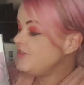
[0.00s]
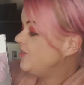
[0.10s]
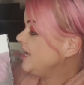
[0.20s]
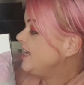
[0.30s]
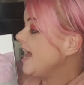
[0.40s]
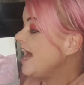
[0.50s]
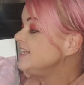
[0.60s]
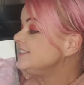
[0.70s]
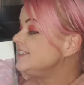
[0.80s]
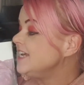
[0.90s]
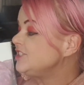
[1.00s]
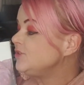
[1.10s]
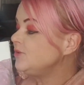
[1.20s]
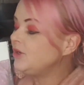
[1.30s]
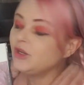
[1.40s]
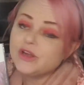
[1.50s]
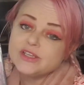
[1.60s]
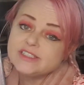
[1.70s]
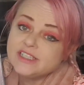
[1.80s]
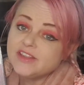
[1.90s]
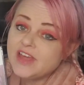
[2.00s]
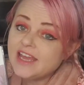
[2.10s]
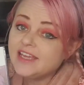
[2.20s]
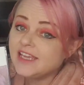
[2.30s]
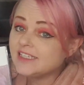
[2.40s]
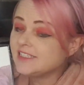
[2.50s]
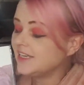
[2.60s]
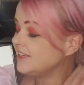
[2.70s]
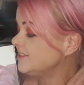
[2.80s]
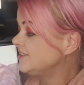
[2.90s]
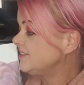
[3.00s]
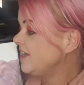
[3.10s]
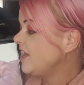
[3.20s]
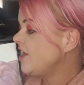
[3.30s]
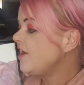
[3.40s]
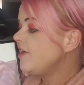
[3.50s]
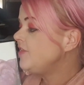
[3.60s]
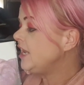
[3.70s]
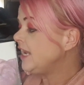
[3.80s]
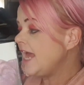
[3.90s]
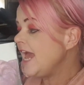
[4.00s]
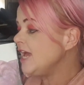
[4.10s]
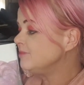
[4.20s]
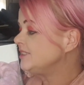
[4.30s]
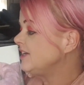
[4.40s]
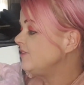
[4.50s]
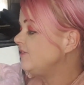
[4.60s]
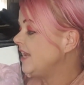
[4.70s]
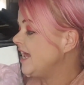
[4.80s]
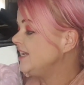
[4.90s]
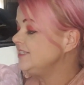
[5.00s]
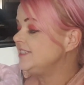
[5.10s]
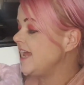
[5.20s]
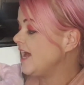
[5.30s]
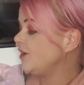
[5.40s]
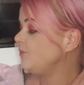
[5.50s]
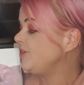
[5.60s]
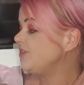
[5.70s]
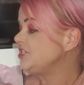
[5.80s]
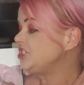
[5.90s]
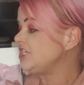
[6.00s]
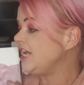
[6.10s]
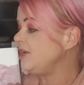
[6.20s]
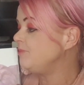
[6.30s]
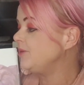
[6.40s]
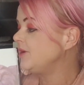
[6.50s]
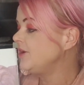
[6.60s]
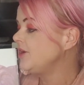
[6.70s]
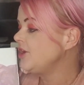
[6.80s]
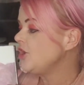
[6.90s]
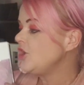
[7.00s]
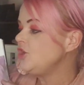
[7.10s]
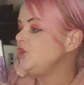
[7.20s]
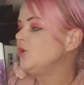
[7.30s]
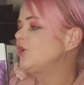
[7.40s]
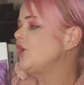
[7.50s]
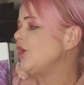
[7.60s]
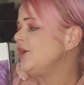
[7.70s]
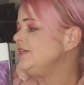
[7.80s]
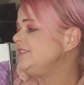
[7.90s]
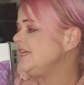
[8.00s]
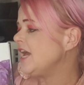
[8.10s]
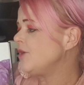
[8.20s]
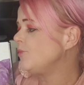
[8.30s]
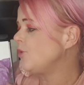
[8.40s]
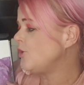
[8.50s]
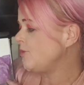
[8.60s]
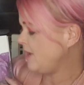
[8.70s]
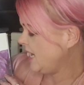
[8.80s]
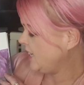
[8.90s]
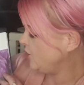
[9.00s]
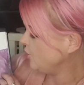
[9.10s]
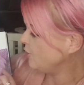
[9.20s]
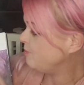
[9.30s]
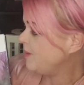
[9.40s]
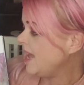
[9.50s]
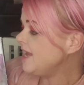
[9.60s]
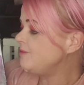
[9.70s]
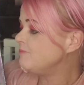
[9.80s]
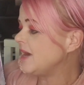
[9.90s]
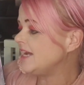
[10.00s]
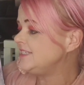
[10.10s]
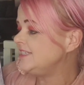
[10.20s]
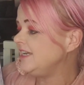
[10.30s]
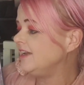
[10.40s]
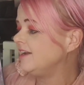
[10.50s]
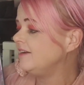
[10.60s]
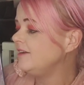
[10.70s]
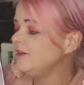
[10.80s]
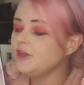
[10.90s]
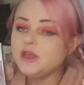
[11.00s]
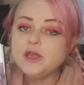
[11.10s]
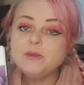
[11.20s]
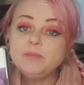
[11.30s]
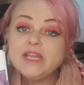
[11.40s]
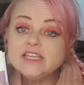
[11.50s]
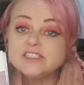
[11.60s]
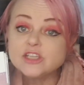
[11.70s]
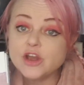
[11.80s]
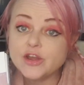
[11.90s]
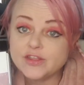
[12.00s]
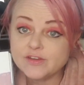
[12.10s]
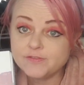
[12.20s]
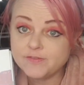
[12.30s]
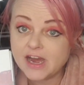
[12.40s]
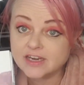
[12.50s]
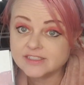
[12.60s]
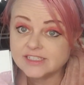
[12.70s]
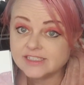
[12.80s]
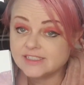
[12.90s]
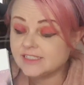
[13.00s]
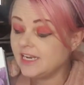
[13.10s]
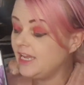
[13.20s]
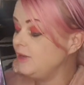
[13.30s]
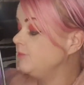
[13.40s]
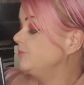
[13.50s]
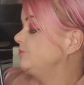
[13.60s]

The cats nestle close to their kittens. The lambs have lain down with the sheep. You're cozy and warm in your bed, my dear. Please go the fuck to sleep.